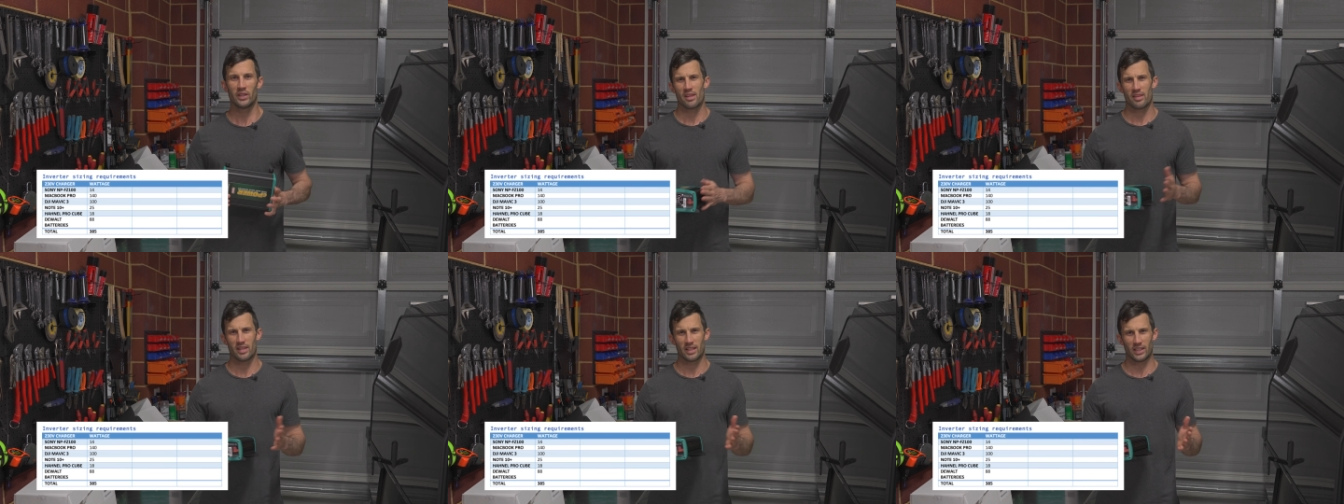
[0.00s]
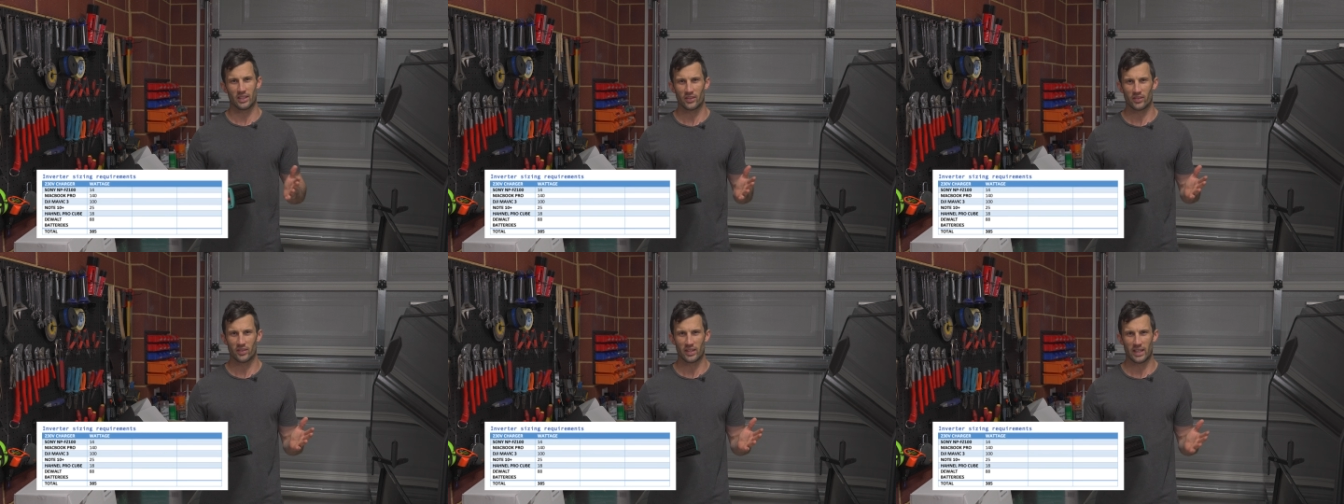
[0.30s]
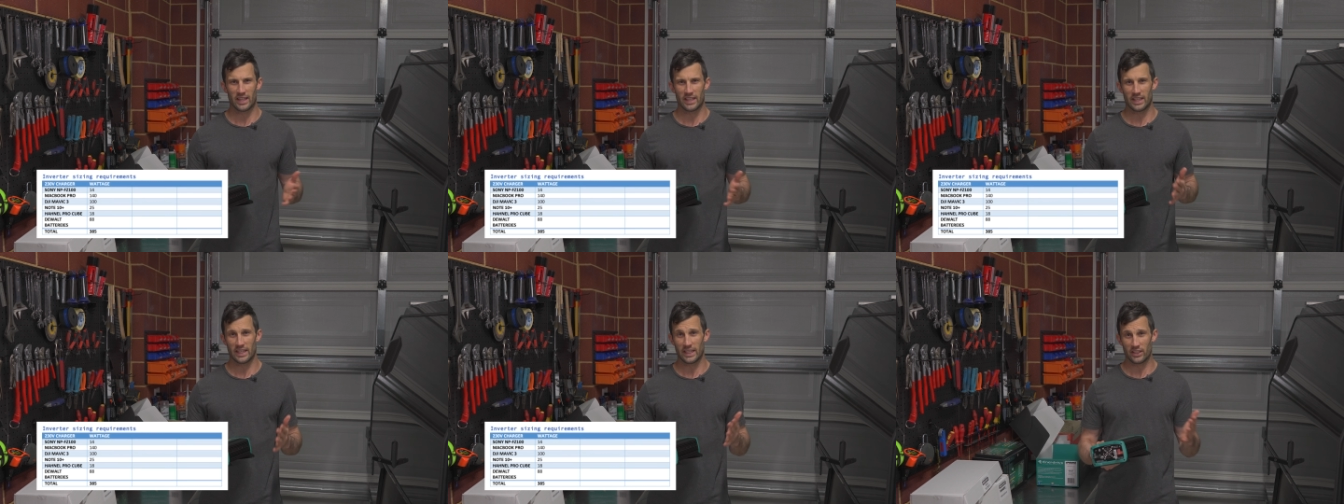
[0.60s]
things
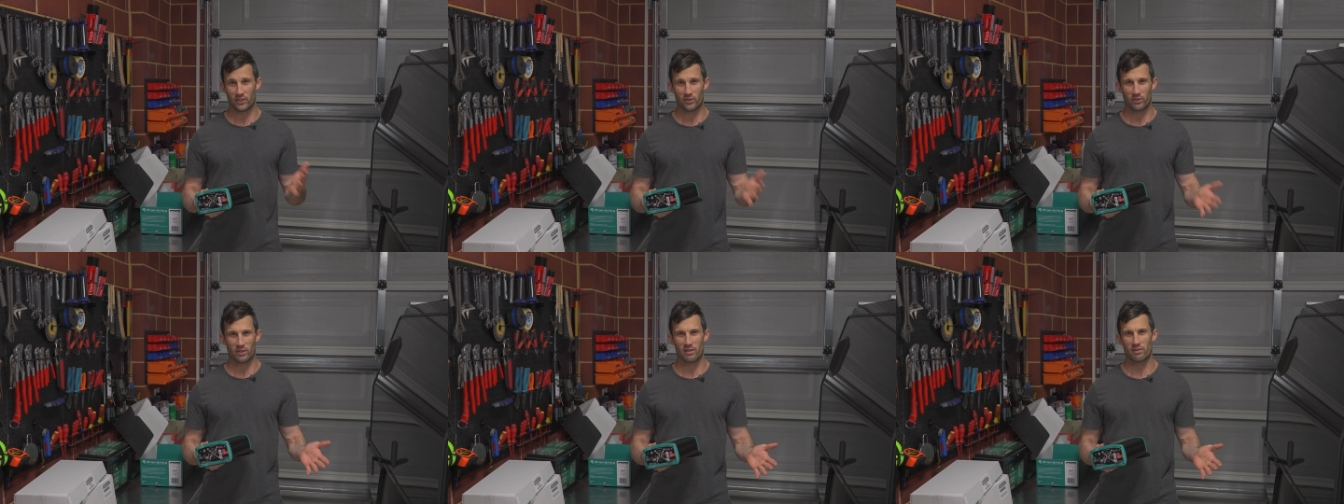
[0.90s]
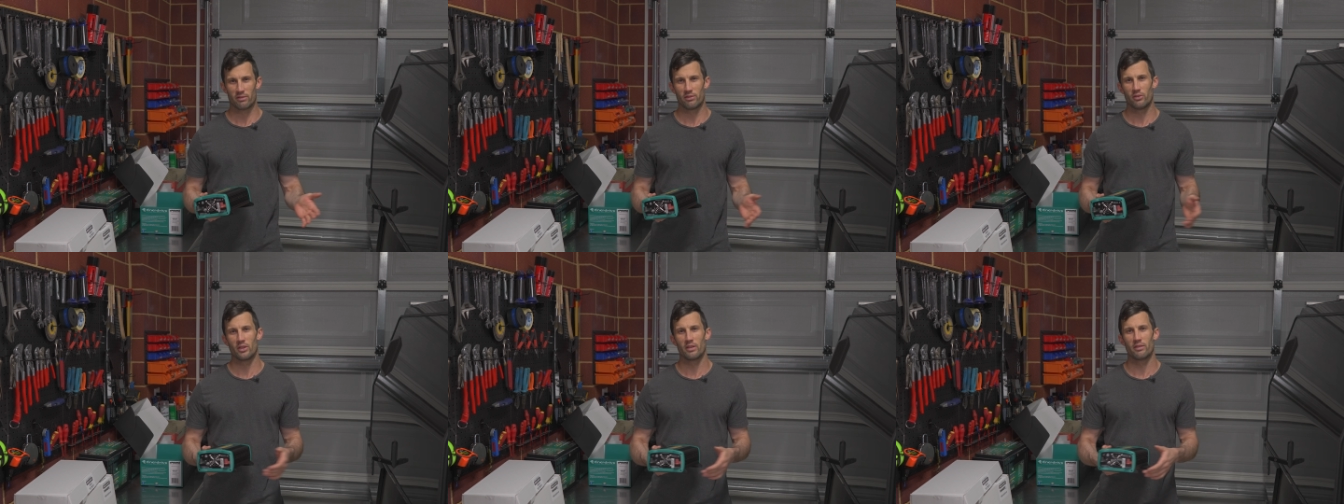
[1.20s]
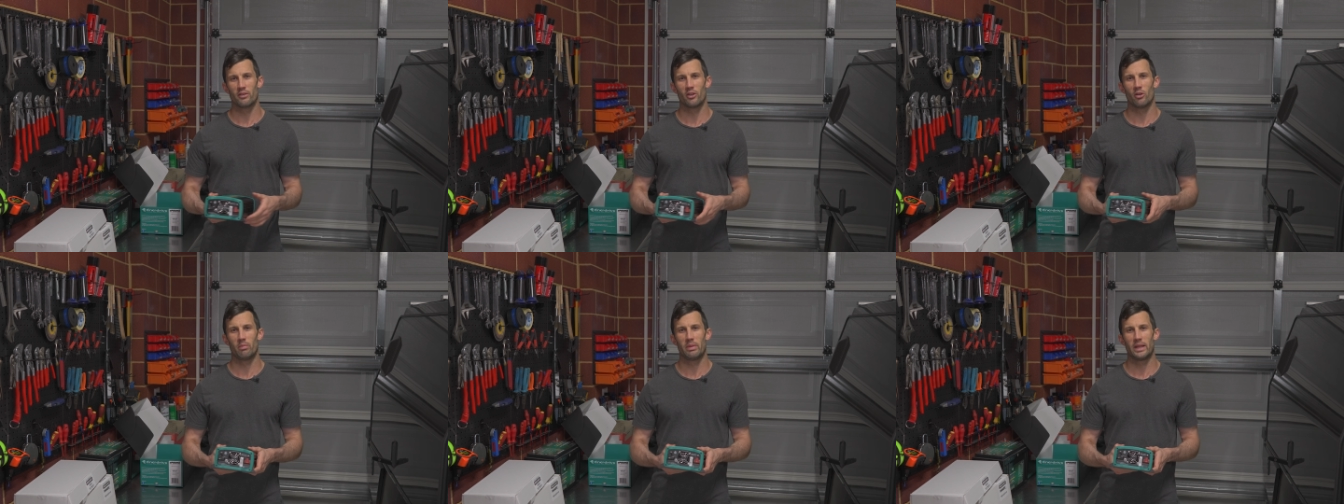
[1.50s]
that need 240
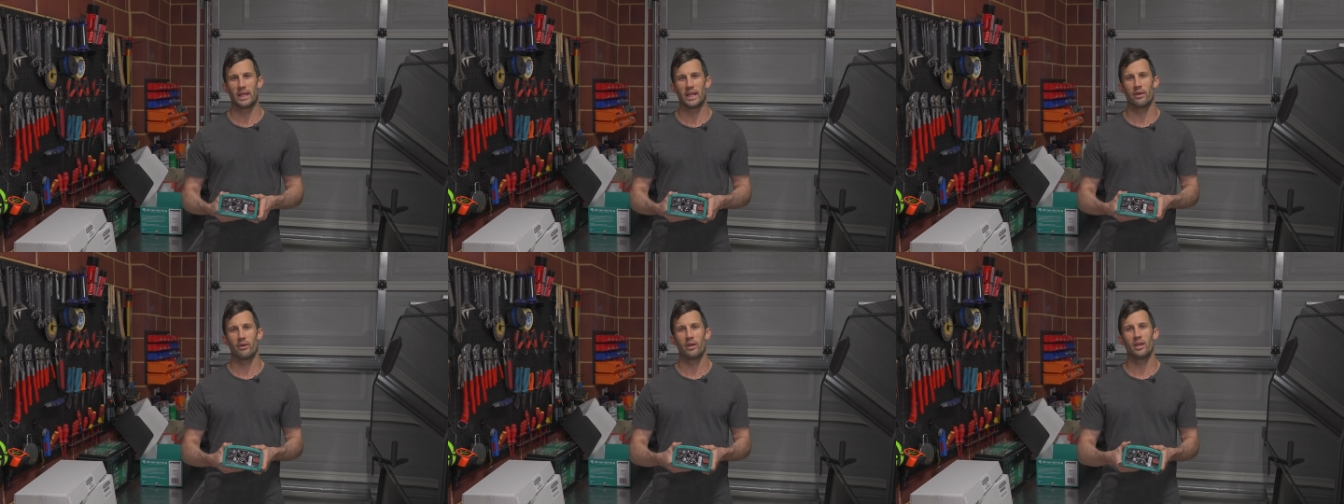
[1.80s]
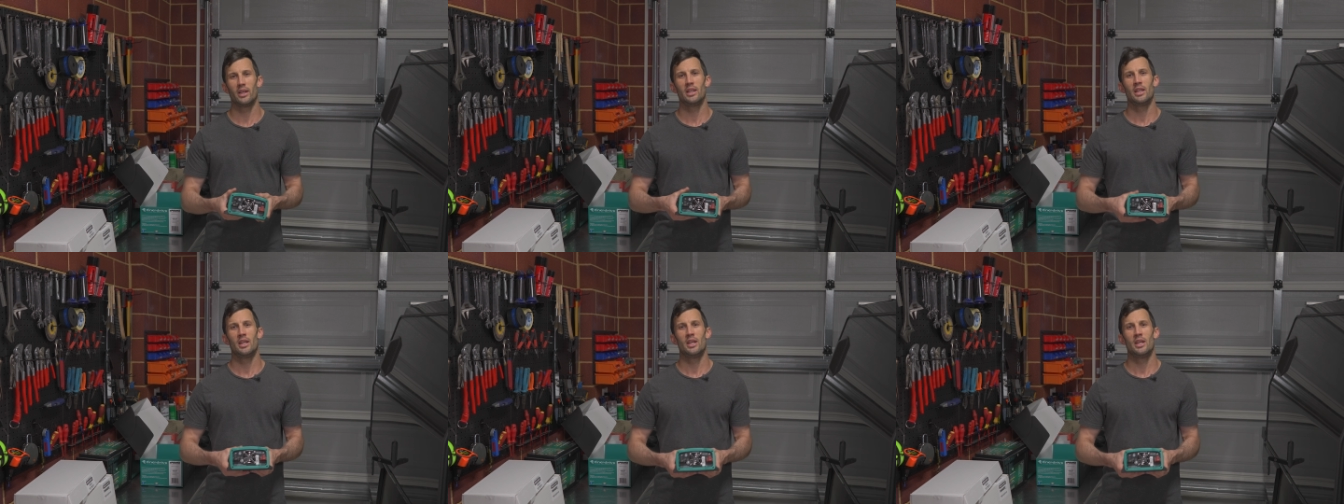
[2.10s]
volt power,